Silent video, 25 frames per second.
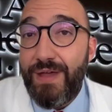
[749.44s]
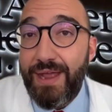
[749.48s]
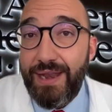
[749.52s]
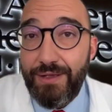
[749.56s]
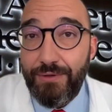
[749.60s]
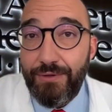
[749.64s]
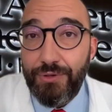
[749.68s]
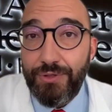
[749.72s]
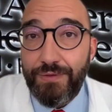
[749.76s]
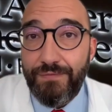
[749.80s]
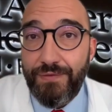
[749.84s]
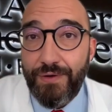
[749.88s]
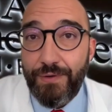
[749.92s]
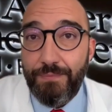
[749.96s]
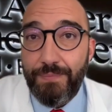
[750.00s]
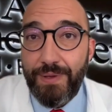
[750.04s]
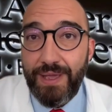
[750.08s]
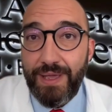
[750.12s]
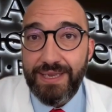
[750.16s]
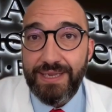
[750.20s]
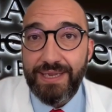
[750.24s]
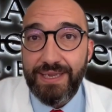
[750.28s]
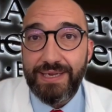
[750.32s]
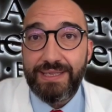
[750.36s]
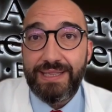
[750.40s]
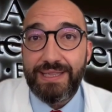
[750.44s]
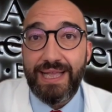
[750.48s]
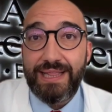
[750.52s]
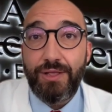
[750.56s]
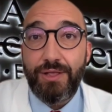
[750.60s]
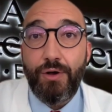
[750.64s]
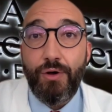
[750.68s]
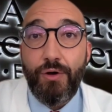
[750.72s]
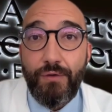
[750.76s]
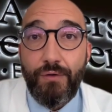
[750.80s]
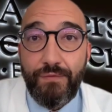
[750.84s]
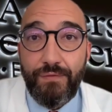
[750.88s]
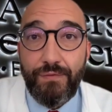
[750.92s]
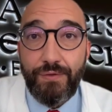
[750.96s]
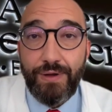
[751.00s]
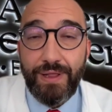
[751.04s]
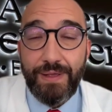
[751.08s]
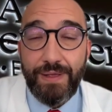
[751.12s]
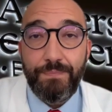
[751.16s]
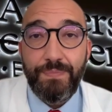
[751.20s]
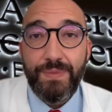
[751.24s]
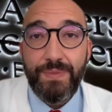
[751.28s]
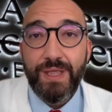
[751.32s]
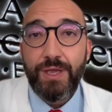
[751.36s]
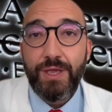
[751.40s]
very good for patients that
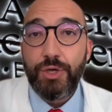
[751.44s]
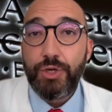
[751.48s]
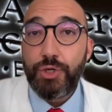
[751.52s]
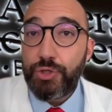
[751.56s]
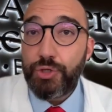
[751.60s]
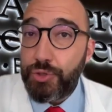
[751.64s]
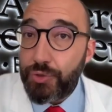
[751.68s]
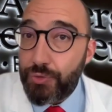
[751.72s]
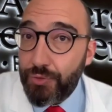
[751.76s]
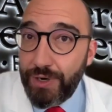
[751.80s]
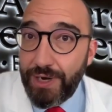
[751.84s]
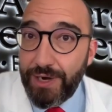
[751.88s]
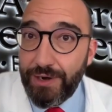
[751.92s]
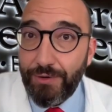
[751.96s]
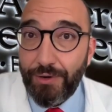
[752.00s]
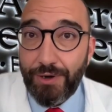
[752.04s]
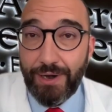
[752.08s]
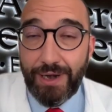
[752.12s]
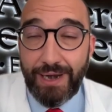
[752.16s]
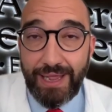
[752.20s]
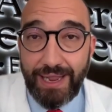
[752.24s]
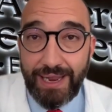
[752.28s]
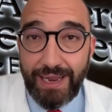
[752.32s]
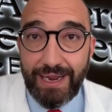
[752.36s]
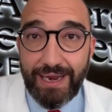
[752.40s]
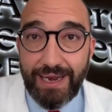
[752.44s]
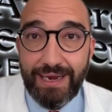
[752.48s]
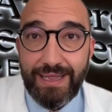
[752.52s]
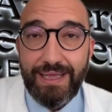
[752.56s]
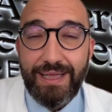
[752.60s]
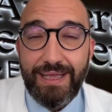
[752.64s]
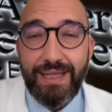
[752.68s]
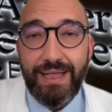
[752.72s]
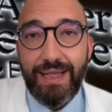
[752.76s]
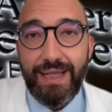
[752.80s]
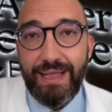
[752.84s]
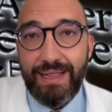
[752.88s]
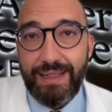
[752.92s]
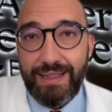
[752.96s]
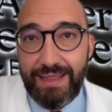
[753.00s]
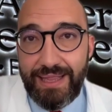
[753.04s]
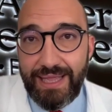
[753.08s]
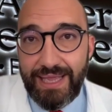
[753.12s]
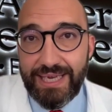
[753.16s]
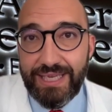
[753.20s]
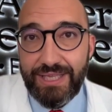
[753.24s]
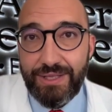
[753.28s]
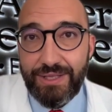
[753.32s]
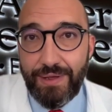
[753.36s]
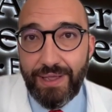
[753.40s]
hopefully sooner or later
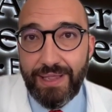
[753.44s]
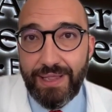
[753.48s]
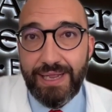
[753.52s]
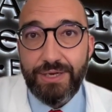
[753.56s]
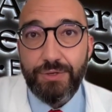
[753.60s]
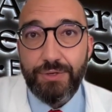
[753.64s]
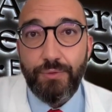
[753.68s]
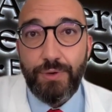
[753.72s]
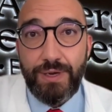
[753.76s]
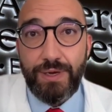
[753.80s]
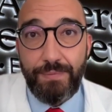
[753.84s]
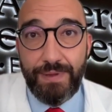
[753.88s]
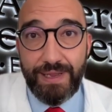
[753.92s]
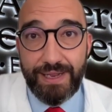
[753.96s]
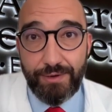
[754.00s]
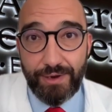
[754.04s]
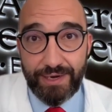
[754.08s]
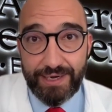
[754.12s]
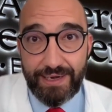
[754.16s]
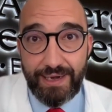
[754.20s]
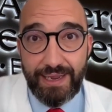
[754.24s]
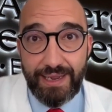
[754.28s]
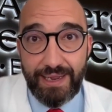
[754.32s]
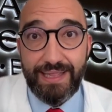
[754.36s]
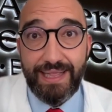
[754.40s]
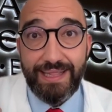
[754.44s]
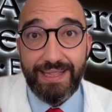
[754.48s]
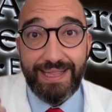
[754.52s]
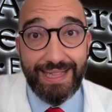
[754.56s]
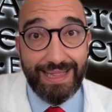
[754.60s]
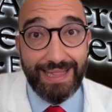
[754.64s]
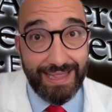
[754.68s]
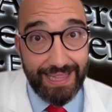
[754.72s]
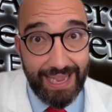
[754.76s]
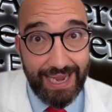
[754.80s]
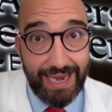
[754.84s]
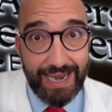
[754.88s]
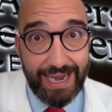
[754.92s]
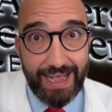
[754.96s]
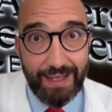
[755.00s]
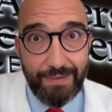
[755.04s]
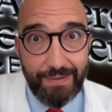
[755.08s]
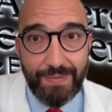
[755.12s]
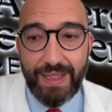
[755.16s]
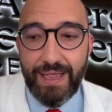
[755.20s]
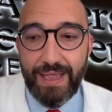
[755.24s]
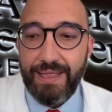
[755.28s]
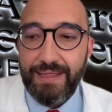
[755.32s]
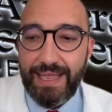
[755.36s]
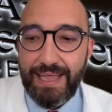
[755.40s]
these trials will be translated in data
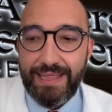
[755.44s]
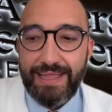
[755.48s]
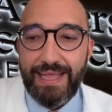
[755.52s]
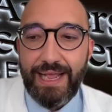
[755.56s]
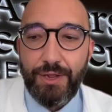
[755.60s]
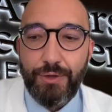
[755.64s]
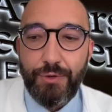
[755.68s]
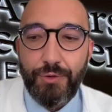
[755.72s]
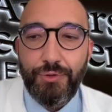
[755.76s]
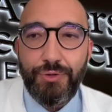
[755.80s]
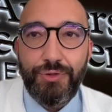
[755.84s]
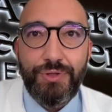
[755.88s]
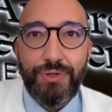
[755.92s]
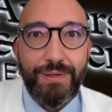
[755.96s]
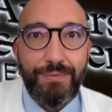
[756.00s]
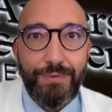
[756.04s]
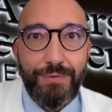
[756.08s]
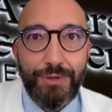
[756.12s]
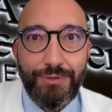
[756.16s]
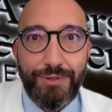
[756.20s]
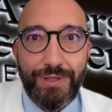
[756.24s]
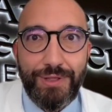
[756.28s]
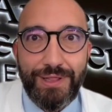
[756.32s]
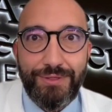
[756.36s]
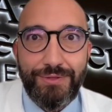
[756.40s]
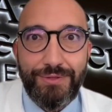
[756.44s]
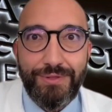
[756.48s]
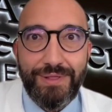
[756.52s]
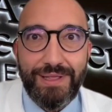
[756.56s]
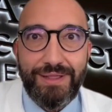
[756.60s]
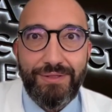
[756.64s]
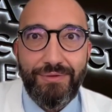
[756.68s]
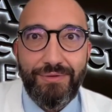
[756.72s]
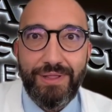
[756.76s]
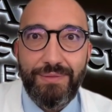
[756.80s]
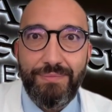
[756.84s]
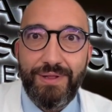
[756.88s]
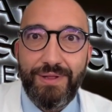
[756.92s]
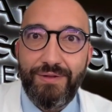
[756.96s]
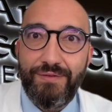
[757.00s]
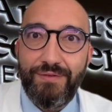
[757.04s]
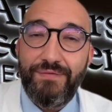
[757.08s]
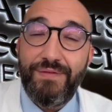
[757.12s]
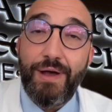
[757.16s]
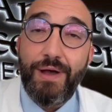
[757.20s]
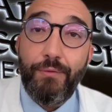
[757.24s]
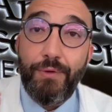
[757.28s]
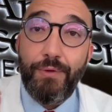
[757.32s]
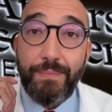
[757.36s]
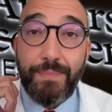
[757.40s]
that are contributing to the treatment
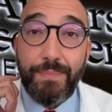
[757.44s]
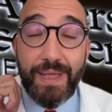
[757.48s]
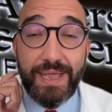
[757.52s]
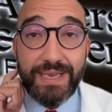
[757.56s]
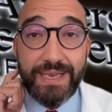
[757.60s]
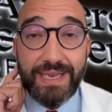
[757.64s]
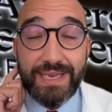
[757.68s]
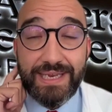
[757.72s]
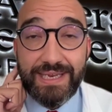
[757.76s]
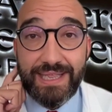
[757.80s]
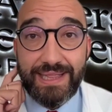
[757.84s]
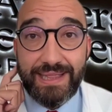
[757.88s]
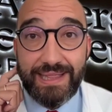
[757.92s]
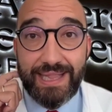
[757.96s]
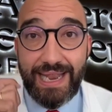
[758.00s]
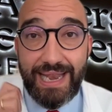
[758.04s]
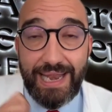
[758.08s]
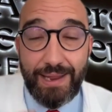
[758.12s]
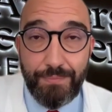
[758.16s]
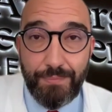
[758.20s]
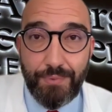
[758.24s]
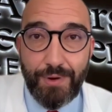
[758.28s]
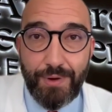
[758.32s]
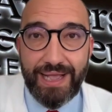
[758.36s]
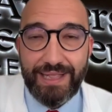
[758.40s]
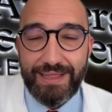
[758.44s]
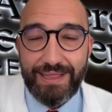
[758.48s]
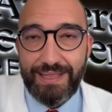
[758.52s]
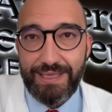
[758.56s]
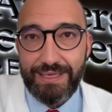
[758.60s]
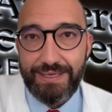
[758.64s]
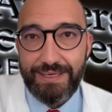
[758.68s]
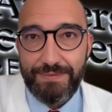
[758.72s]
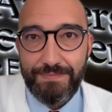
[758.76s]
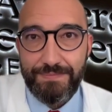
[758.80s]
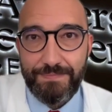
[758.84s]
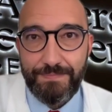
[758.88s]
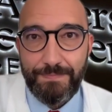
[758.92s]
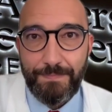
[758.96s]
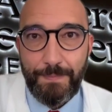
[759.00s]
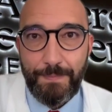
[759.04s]
of our patients in daily practice.